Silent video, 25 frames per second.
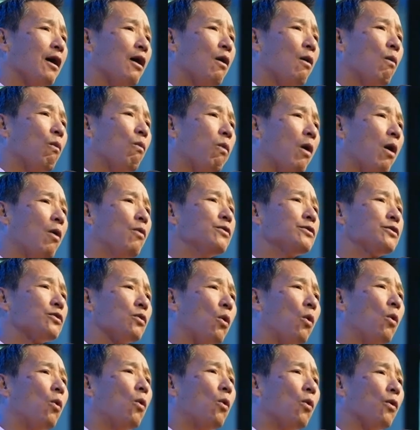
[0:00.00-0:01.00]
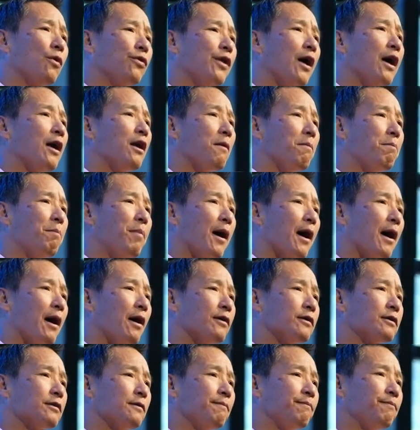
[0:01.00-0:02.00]
what was all that
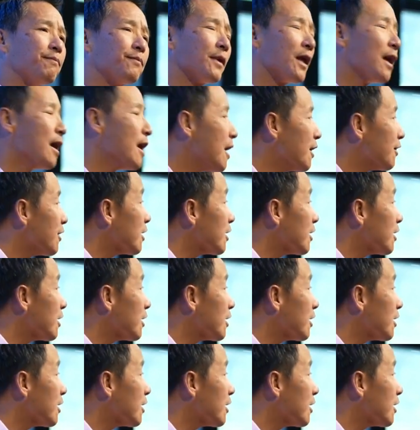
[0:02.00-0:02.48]
about? The